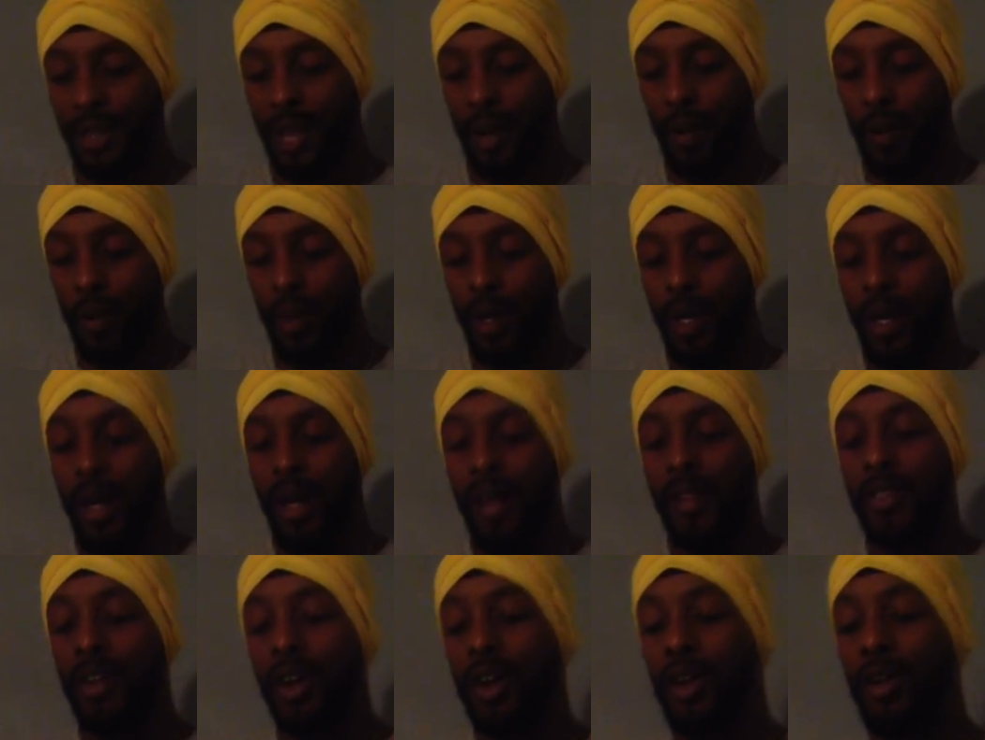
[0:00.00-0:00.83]
Yahweh.
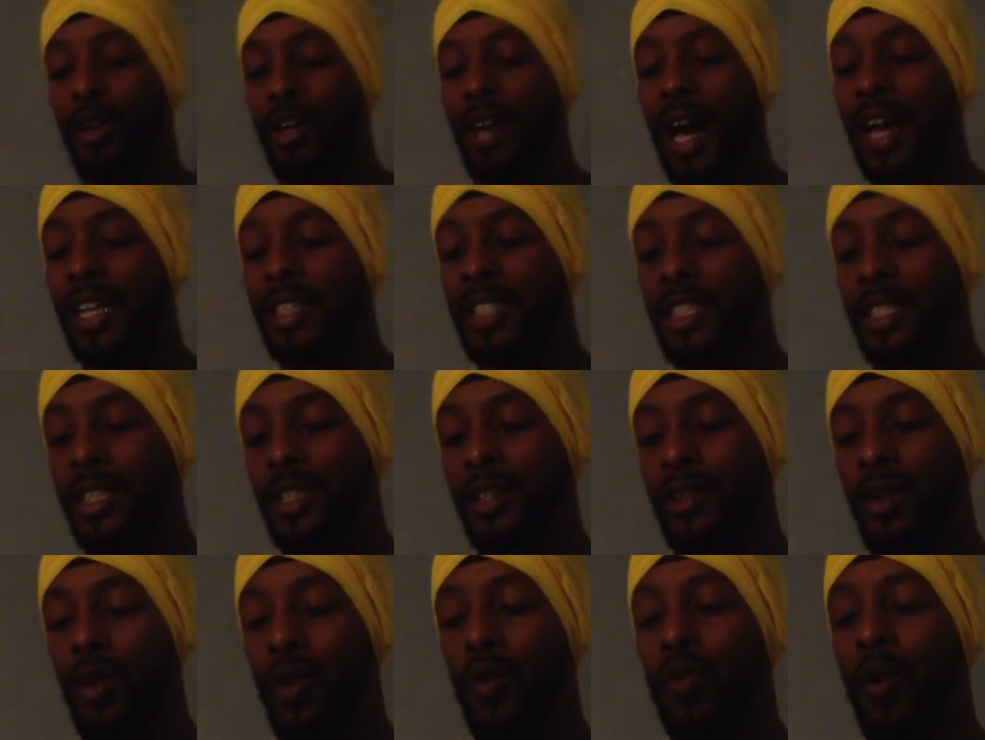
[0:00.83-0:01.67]
The
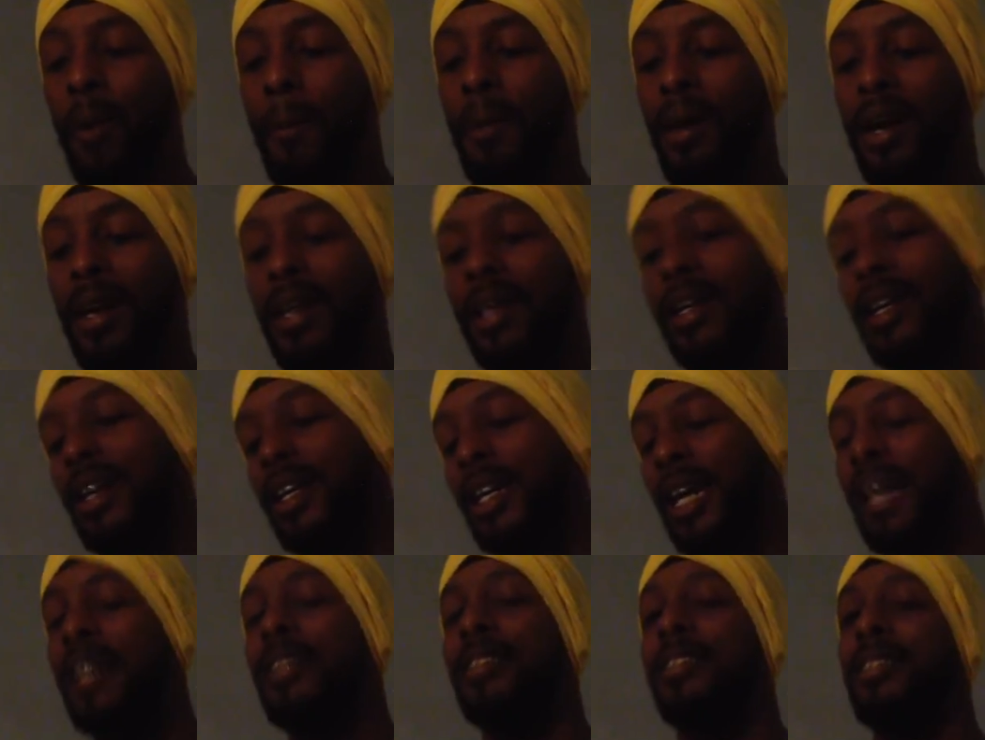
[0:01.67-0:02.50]
creation rebelling
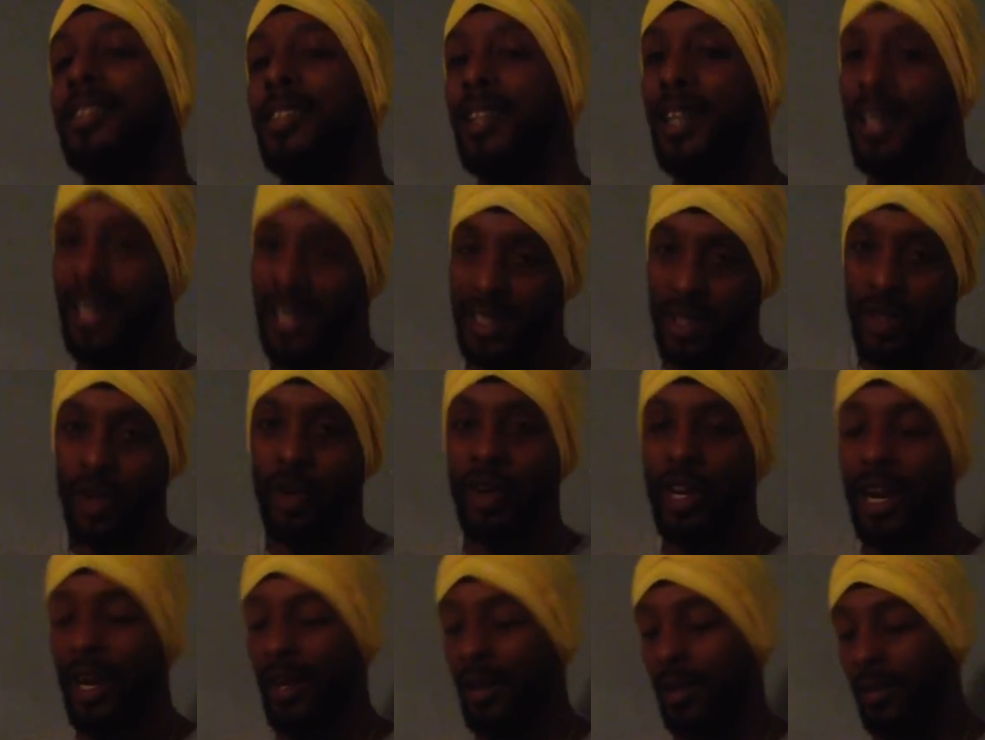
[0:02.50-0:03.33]
against its
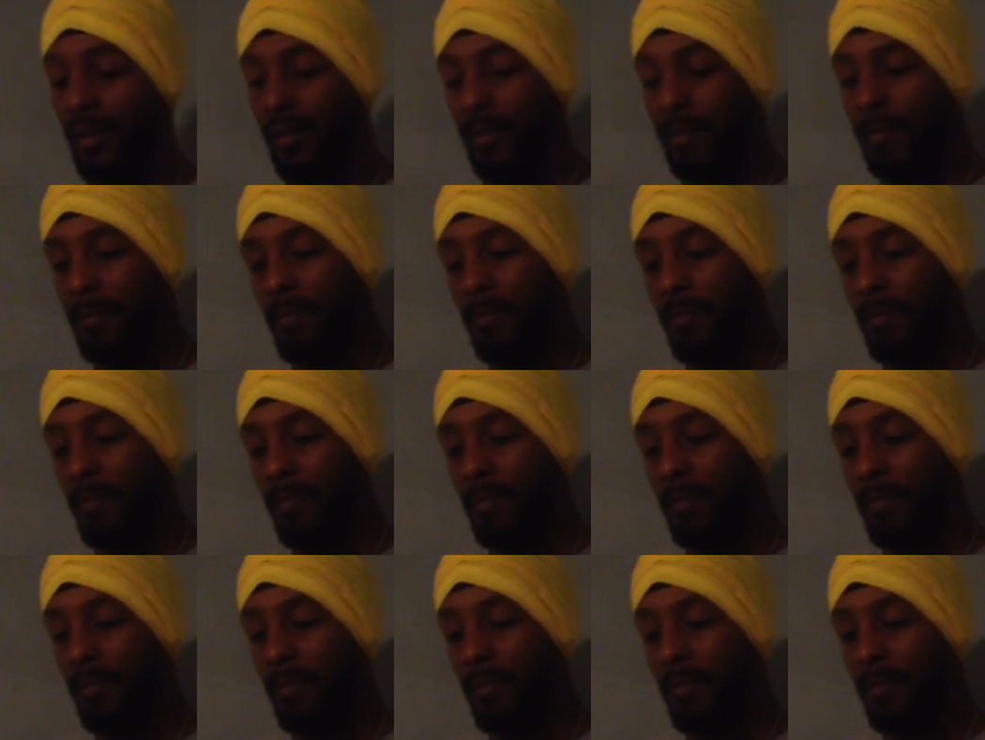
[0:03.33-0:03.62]
creator.